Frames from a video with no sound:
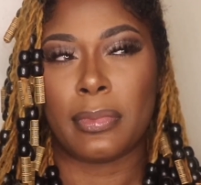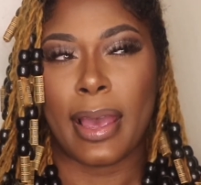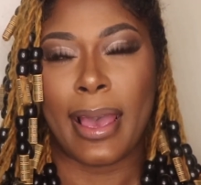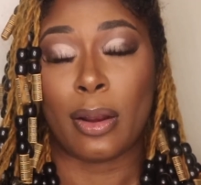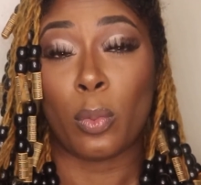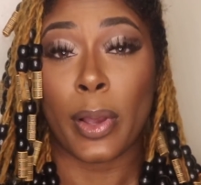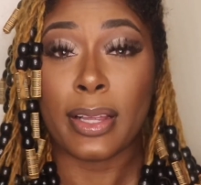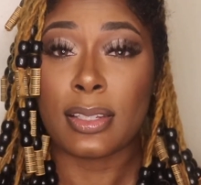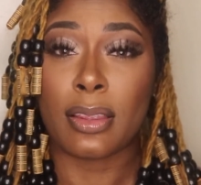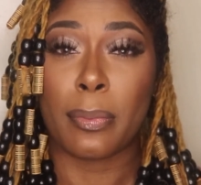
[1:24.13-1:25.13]
add
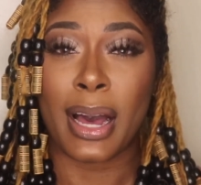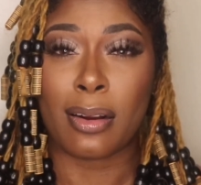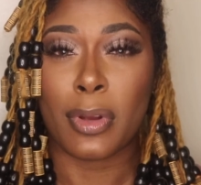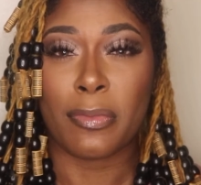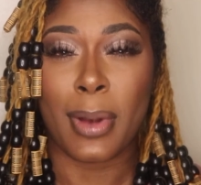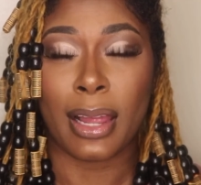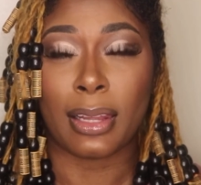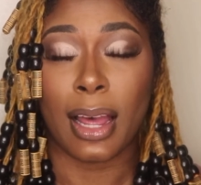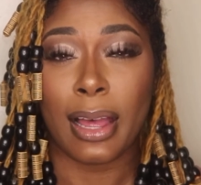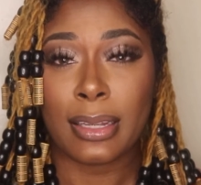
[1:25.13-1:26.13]
weight to the bottom of my
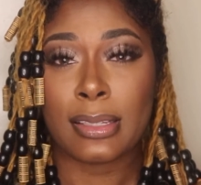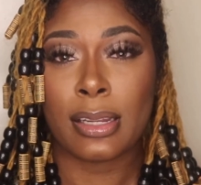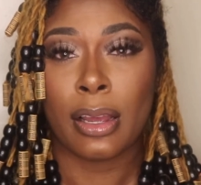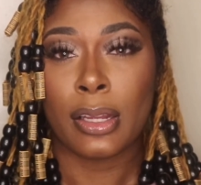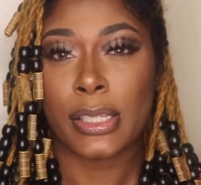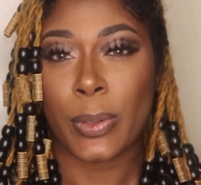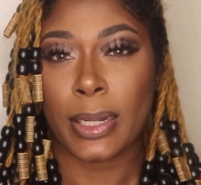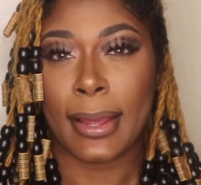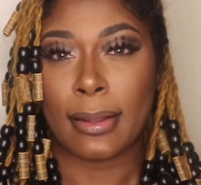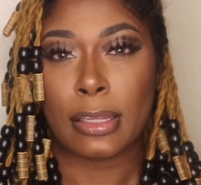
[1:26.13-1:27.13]
locks to
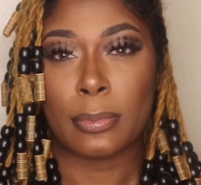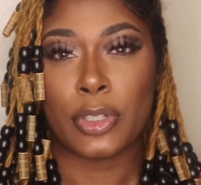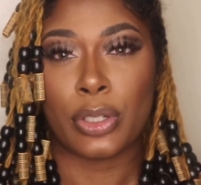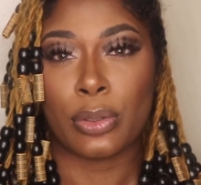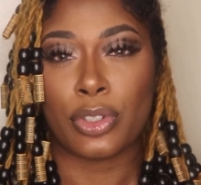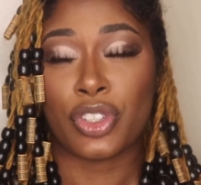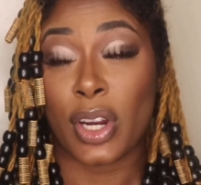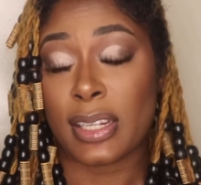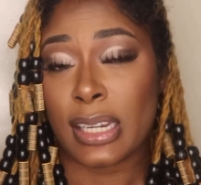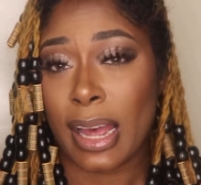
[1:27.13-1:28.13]
allow them to
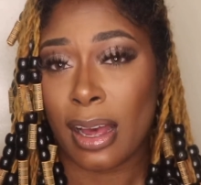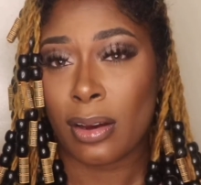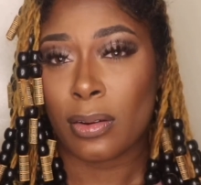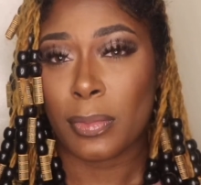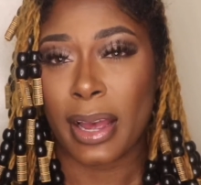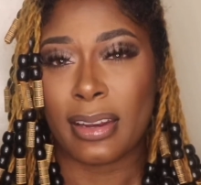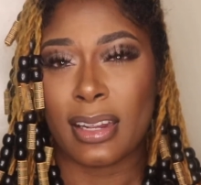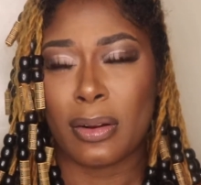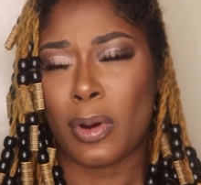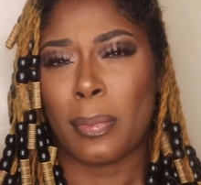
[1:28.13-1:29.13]
stretch out. I
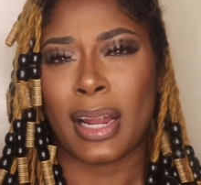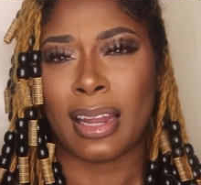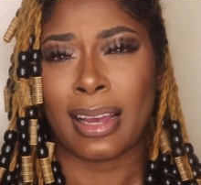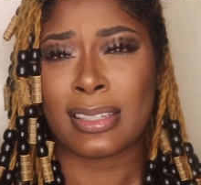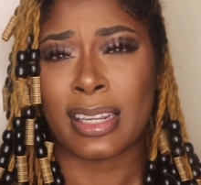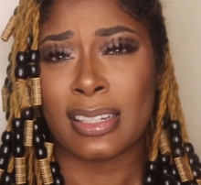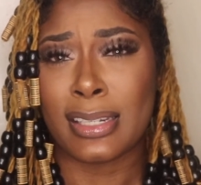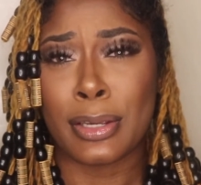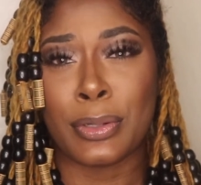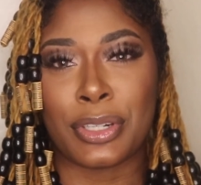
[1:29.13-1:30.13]
didn't want my locks to
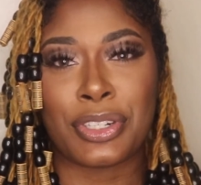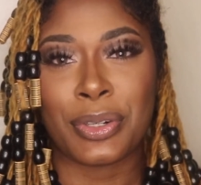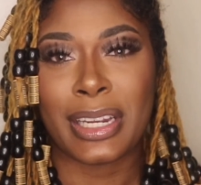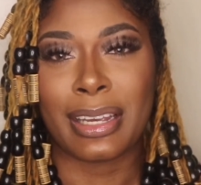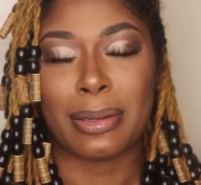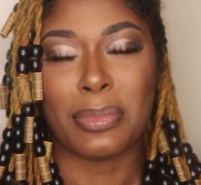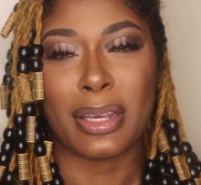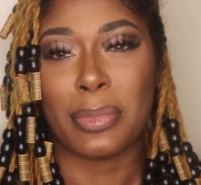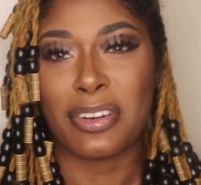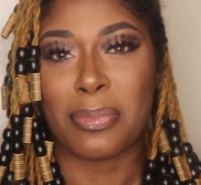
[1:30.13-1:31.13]
continue to shrink and be
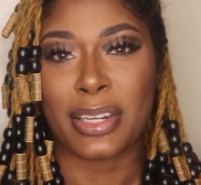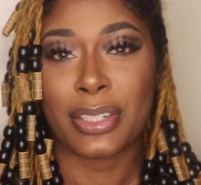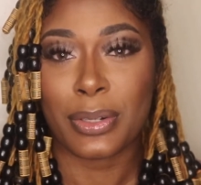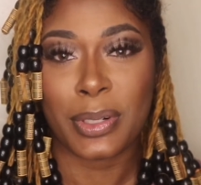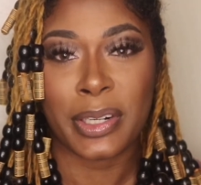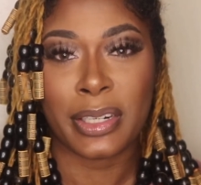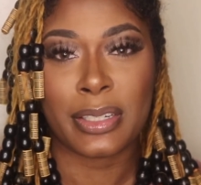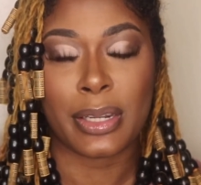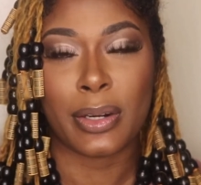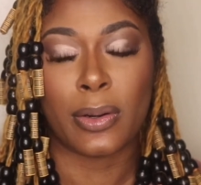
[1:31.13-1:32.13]
above my shoulders,
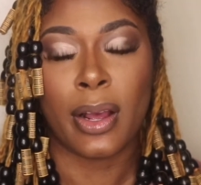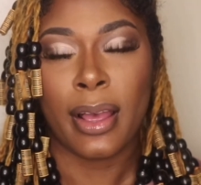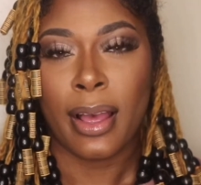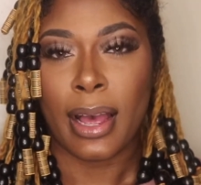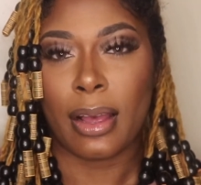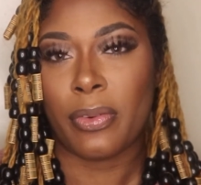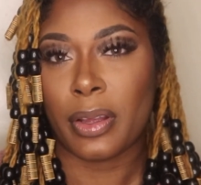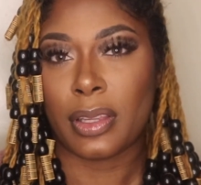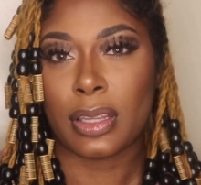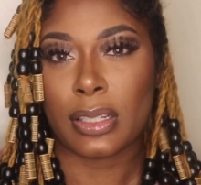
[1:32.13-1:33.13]
so I
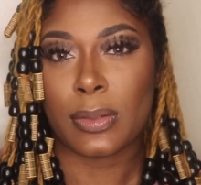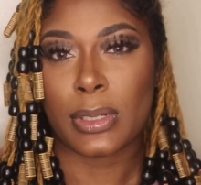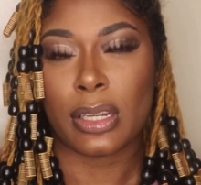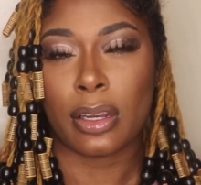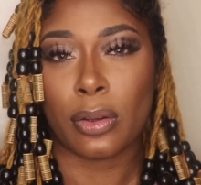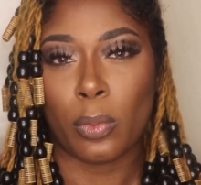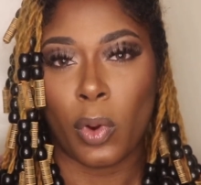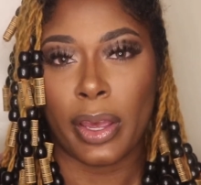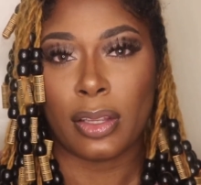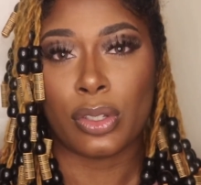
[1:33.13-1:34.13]
felt that this was a good
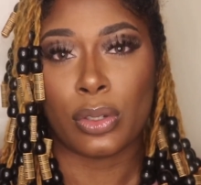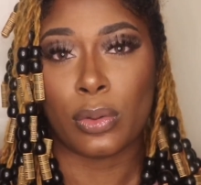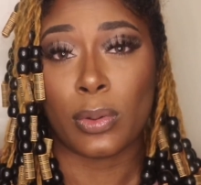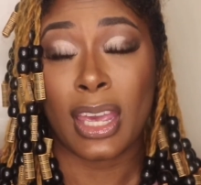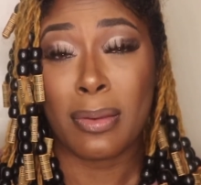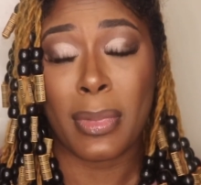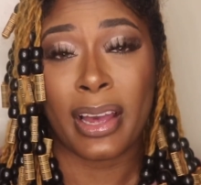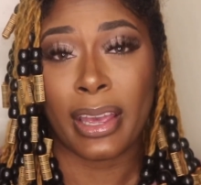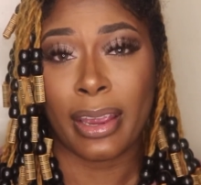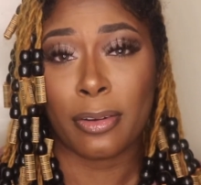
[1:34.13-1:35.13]
way to keep my
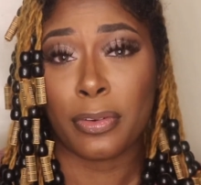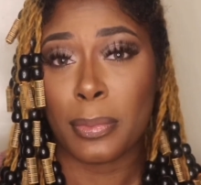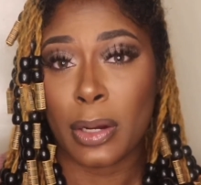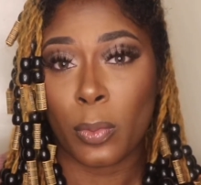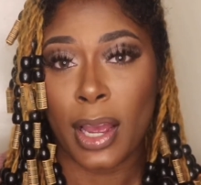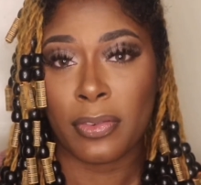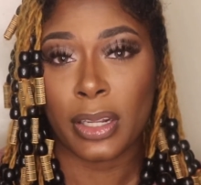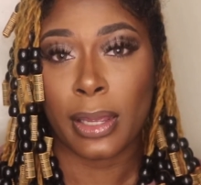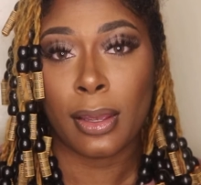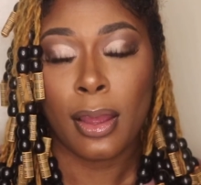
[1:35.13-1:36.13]
hair from
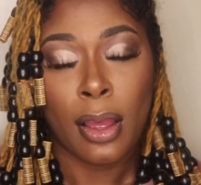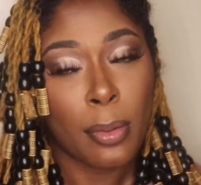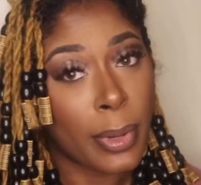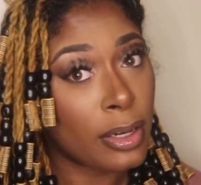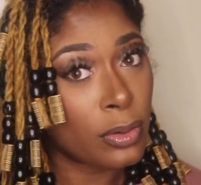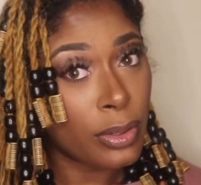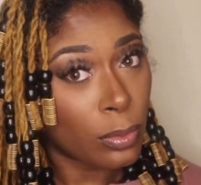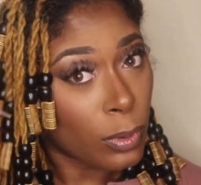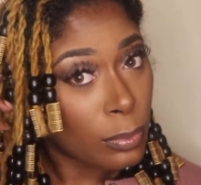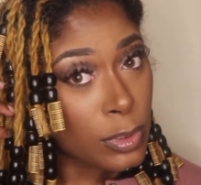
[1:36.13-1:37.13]
unraveling by doing the
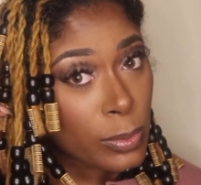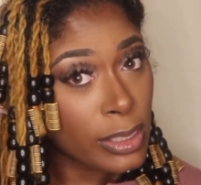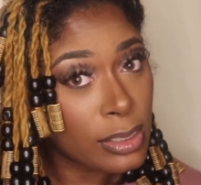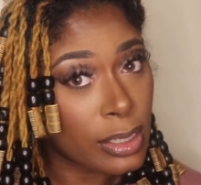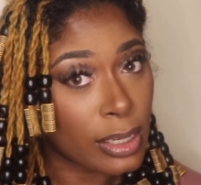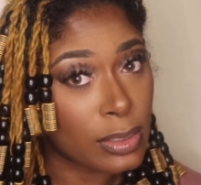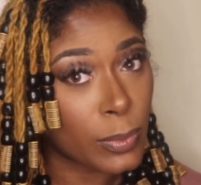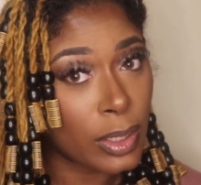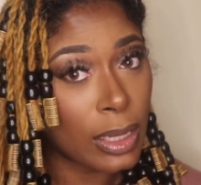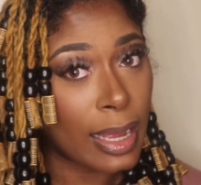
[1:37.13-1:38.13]
rope twist as
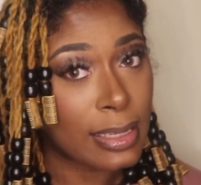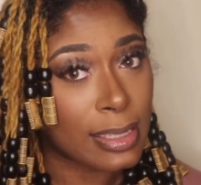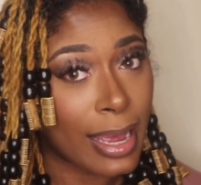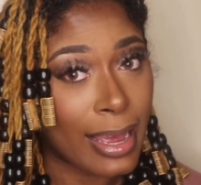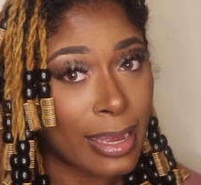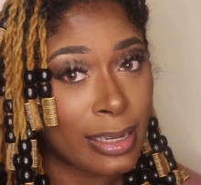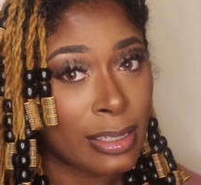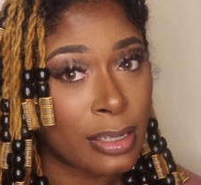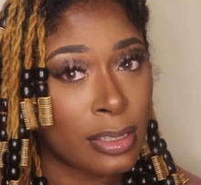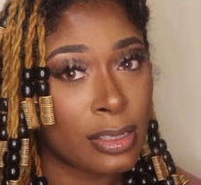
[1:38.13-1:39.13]
well as add
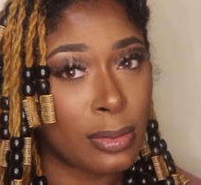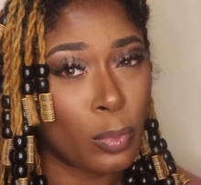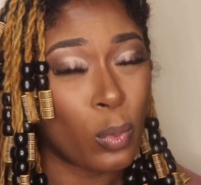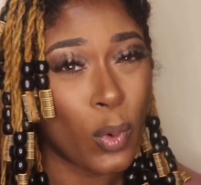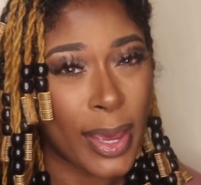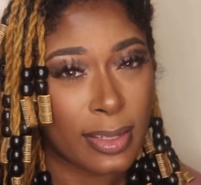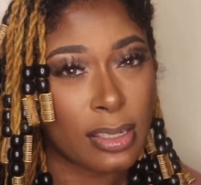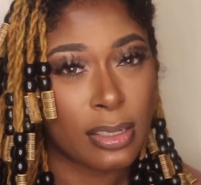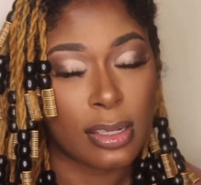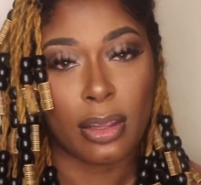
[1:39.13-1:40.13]
some
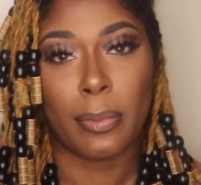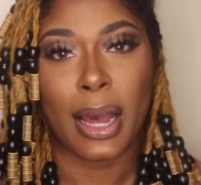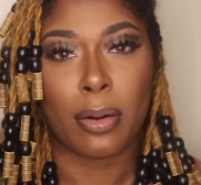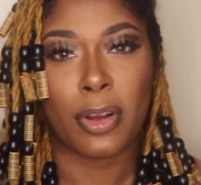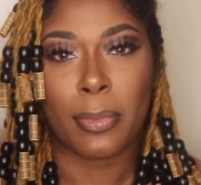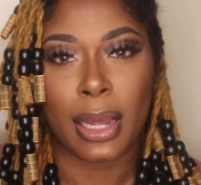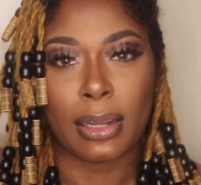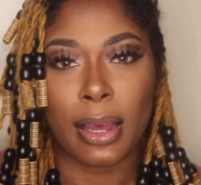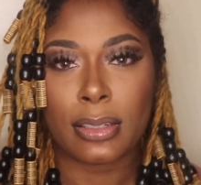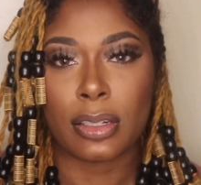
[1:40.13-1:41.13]
weight to the bottom of my
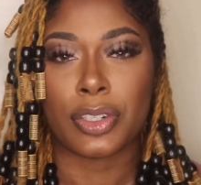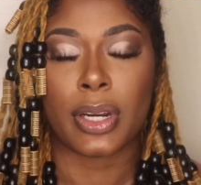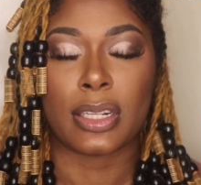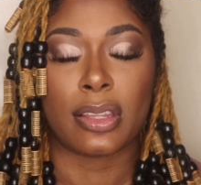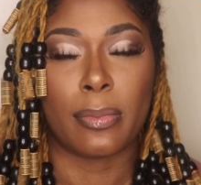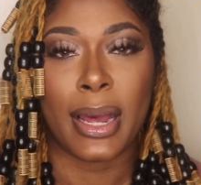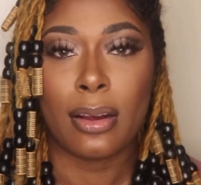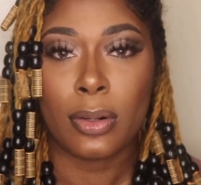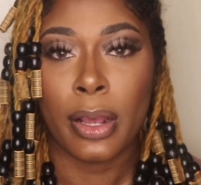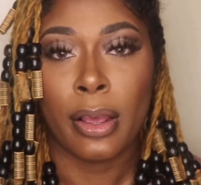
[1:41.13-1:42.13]
locks to stretch them
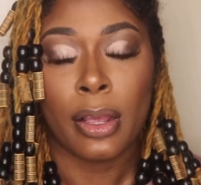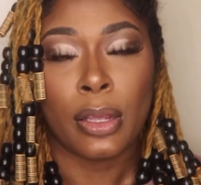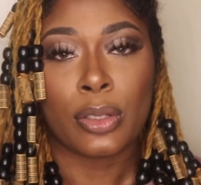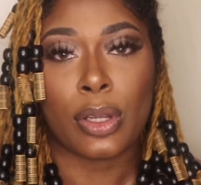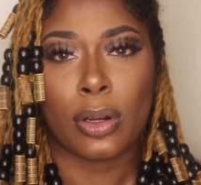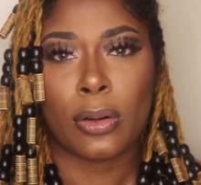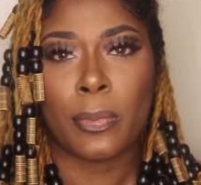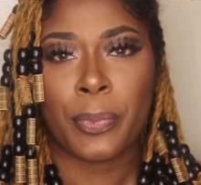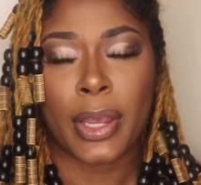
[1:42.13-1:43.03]
out. So